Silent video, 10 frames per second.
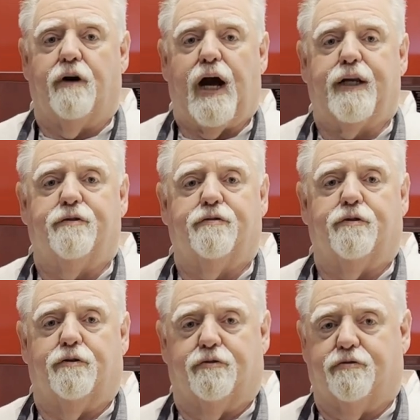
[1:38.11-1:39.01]
added so
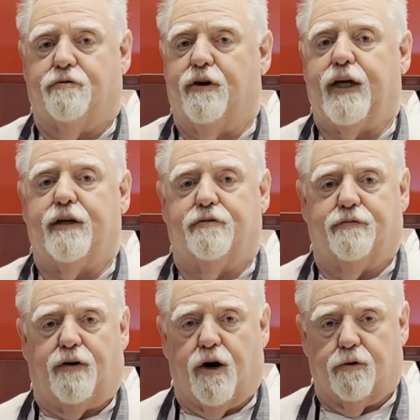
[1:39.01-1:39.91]
your shrink is
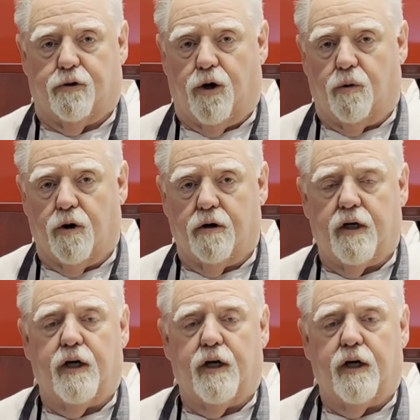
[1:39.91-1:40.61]
far lower,